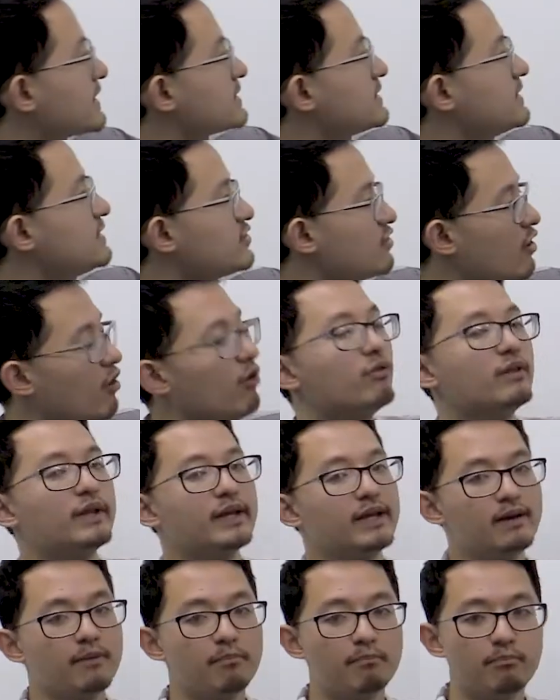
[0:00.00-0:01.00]
acids
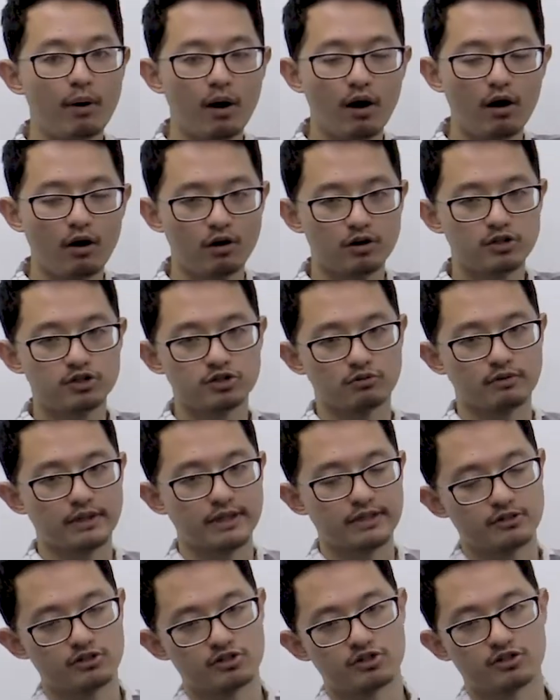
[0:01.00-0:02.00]
only
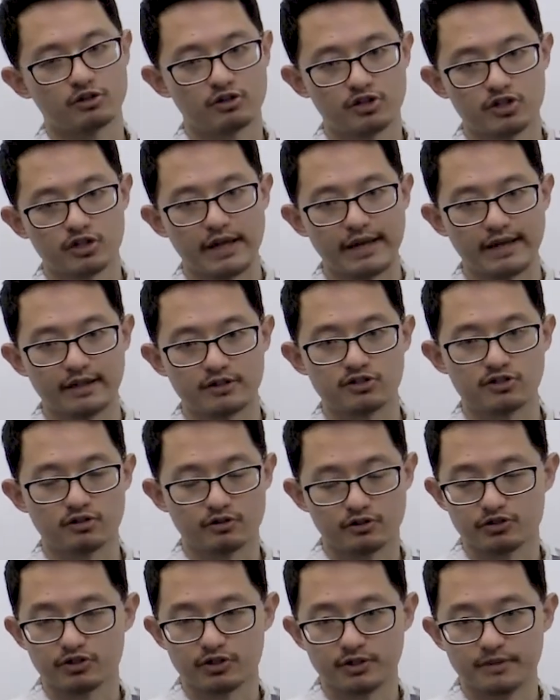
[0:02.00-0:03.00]
partially dissociate in
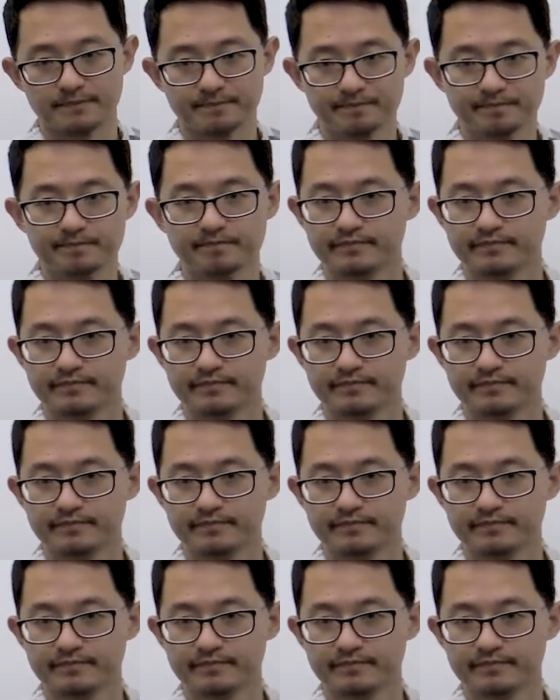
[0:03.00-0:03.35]
solution.